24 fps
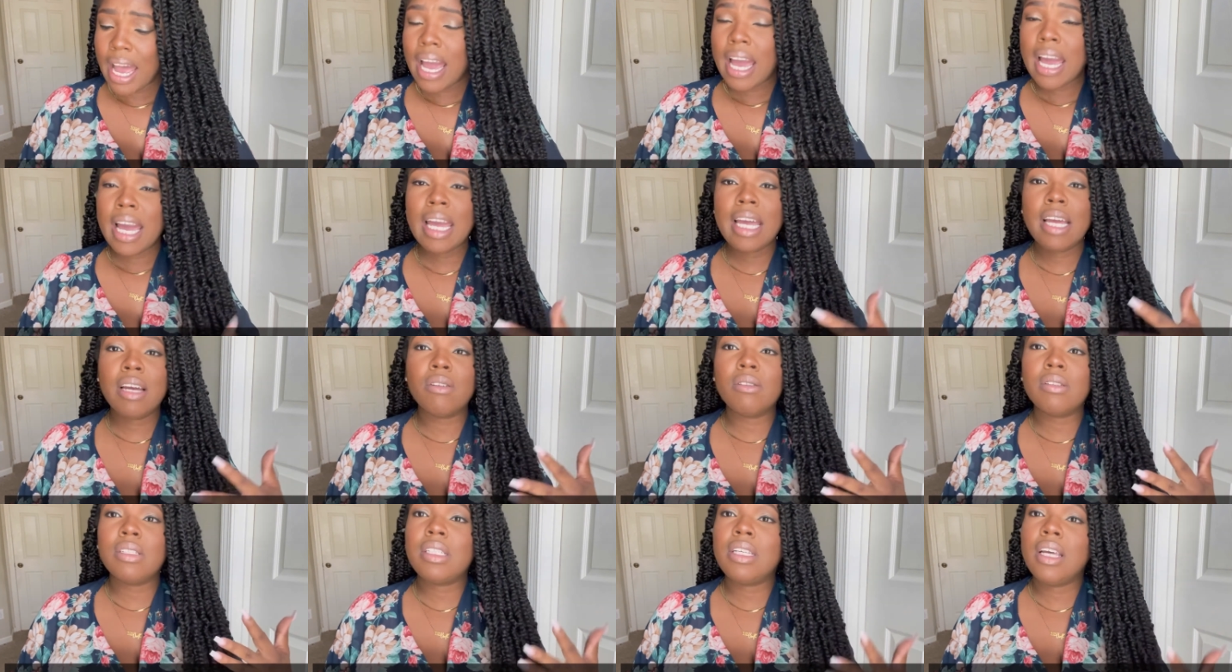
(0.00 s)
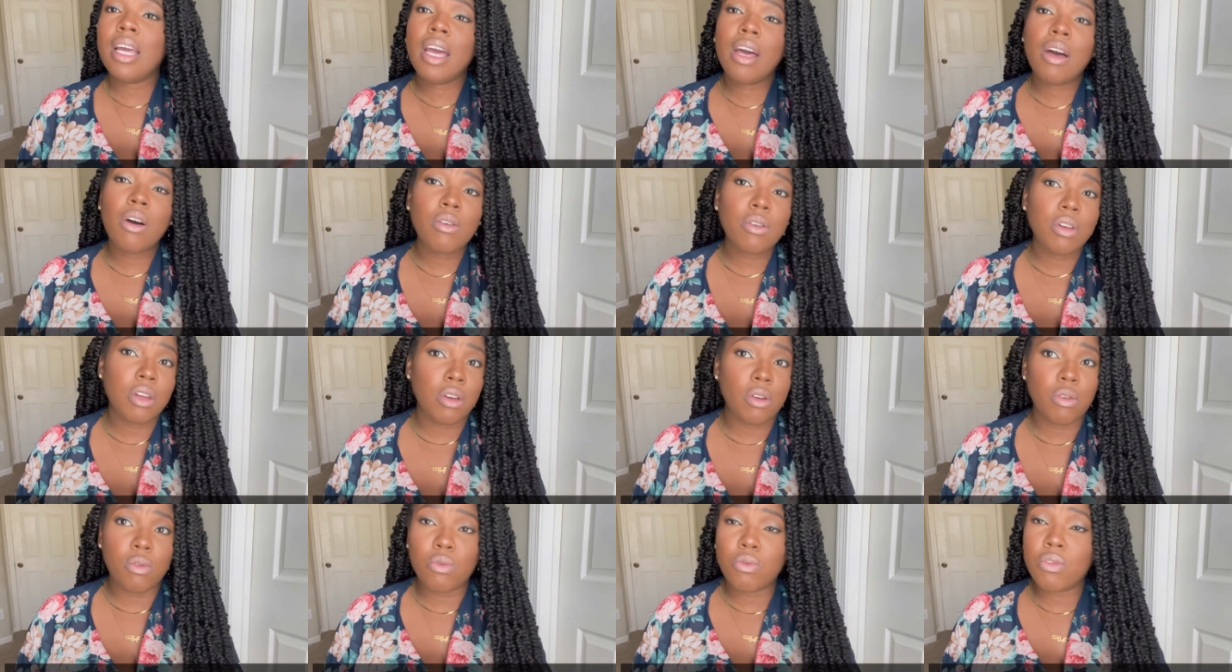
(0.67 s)
He gonna tell
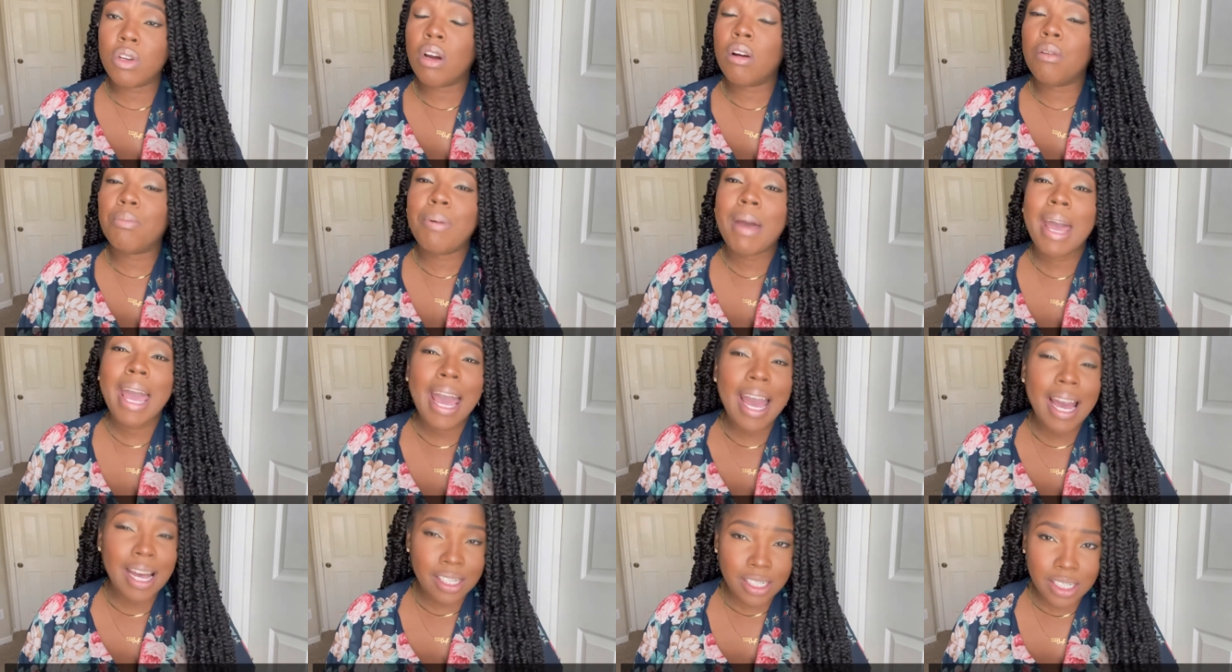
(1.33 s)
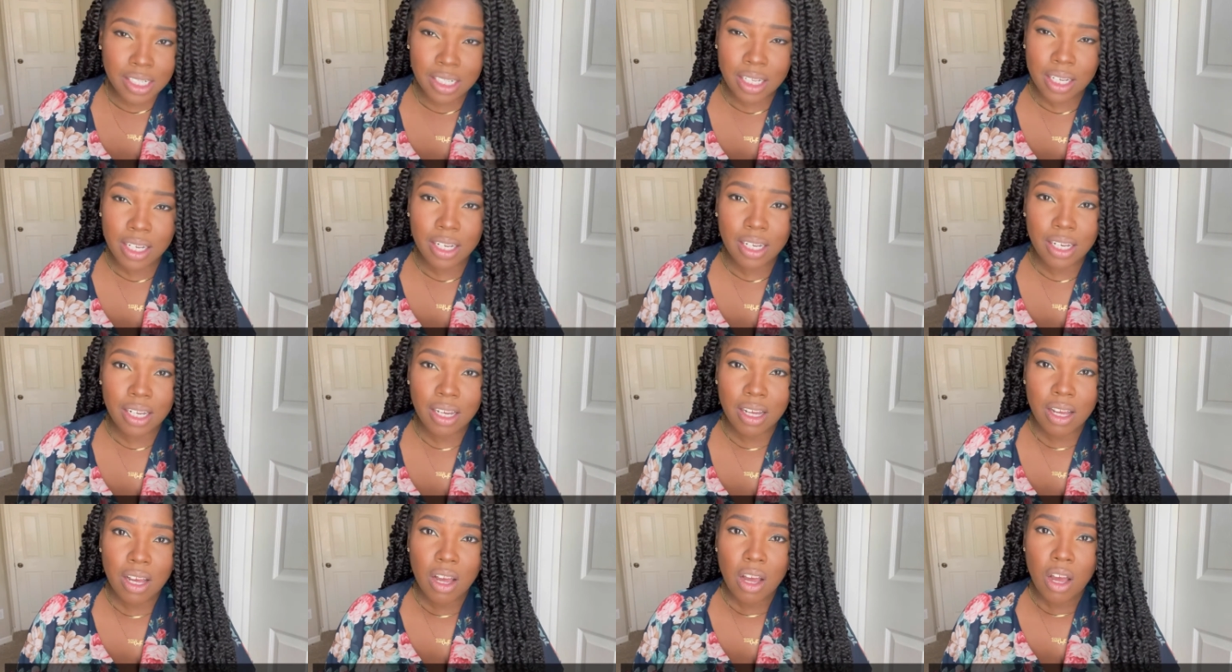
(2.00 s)
you your passion,
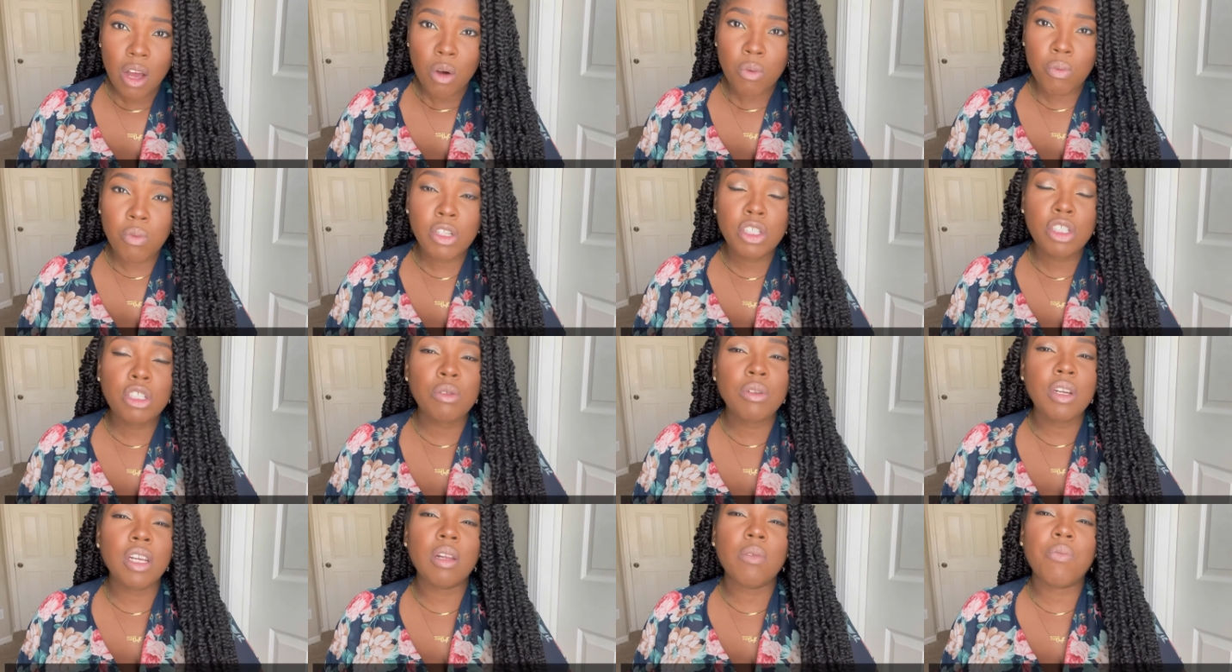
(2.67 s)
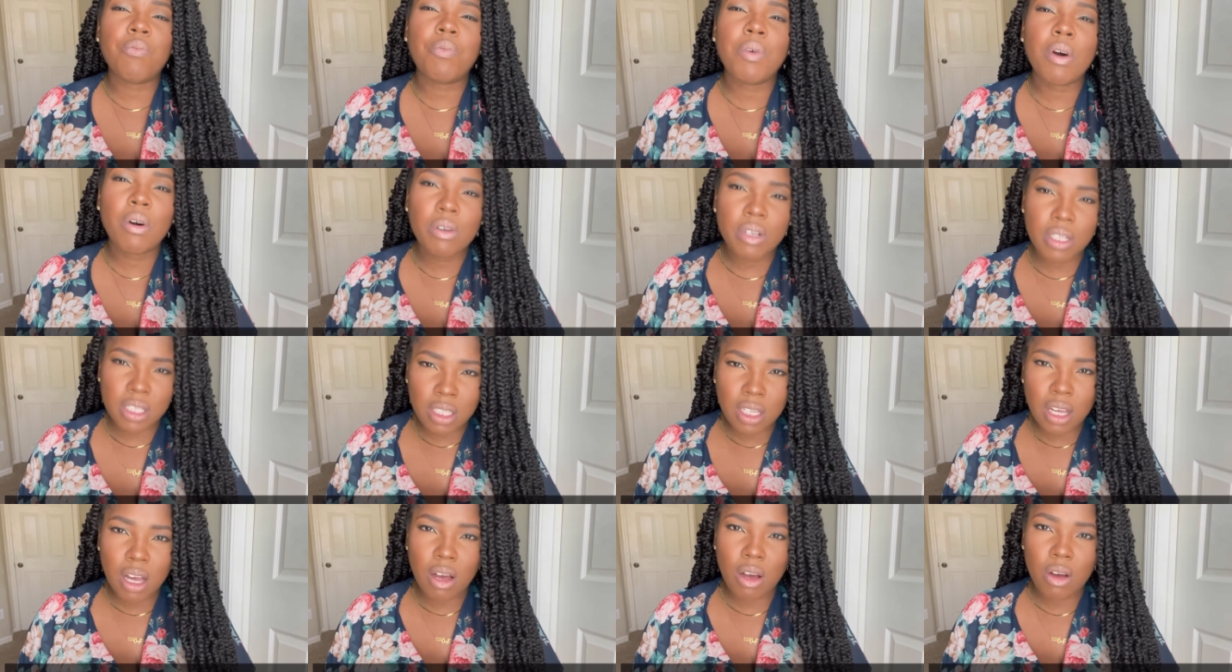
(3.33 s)
what you need to
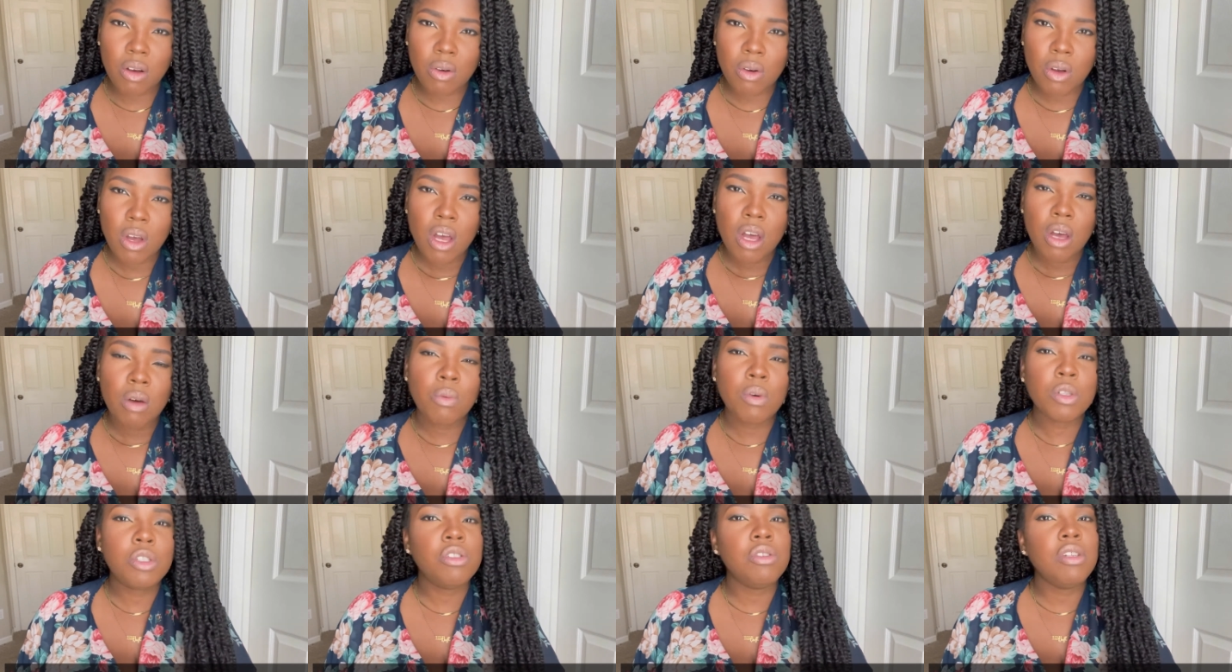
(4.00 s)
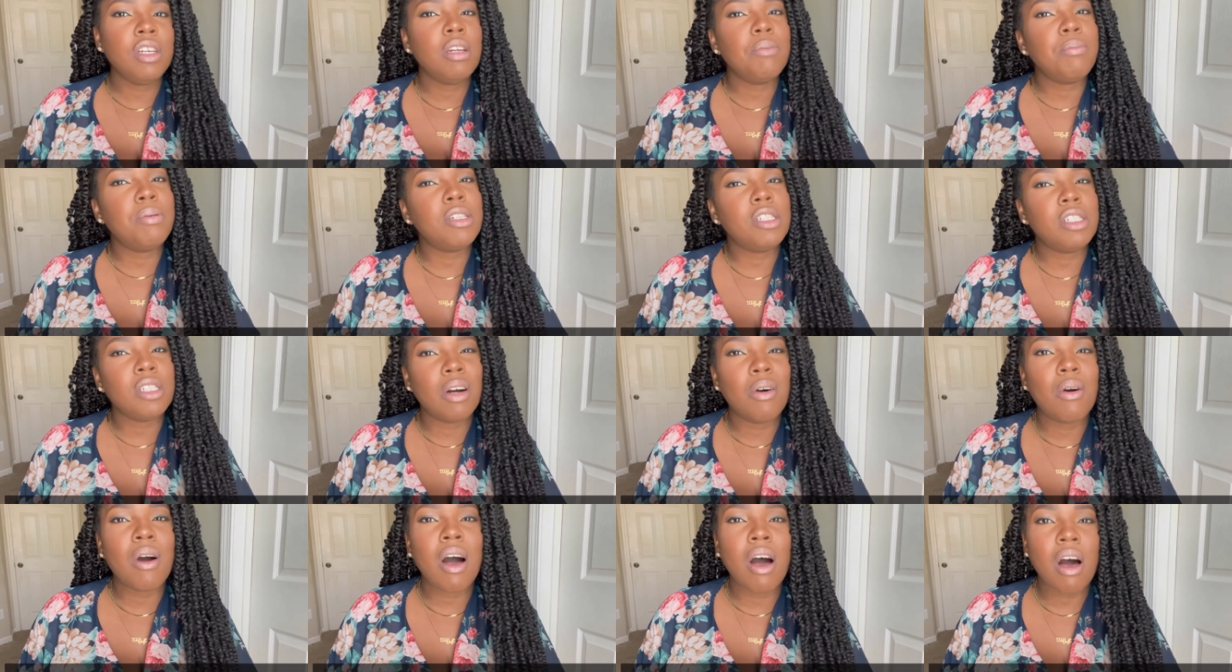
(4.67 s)
focus on, what you need to put
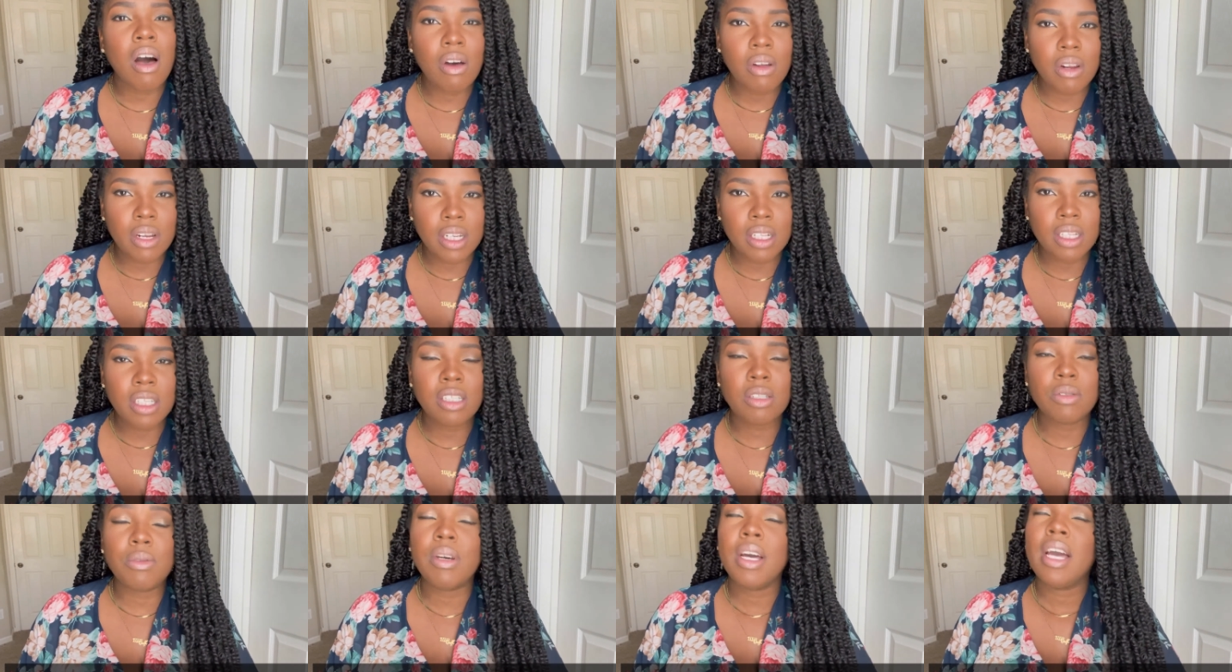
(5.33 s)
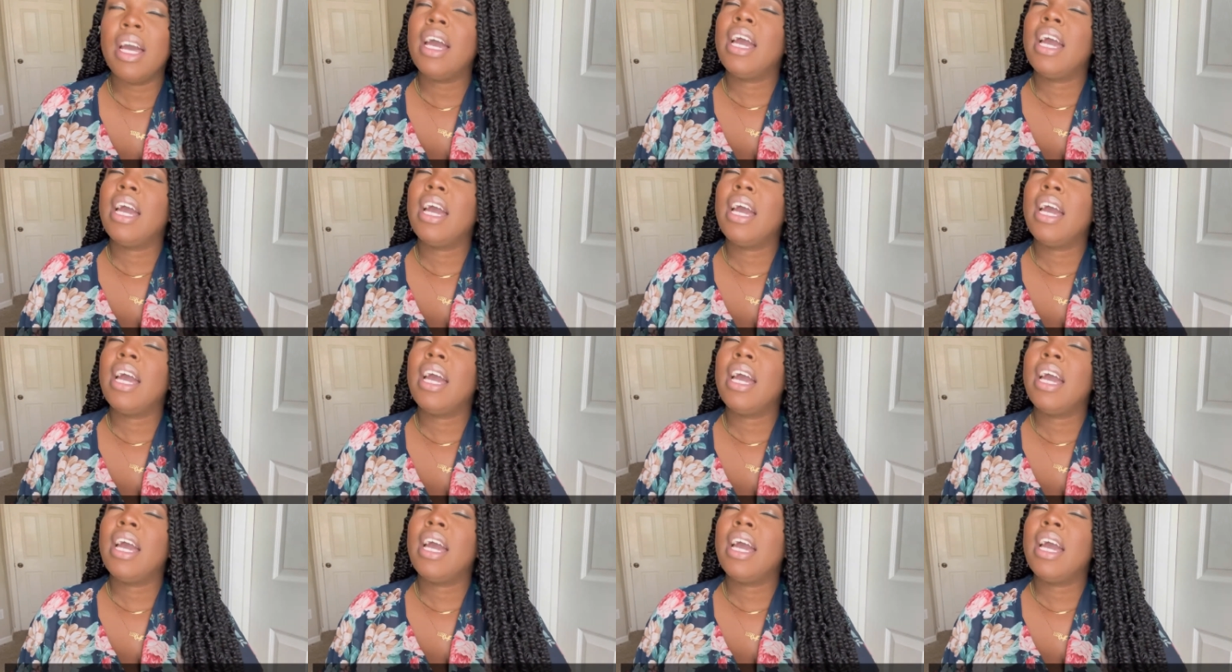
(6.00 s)
your all into.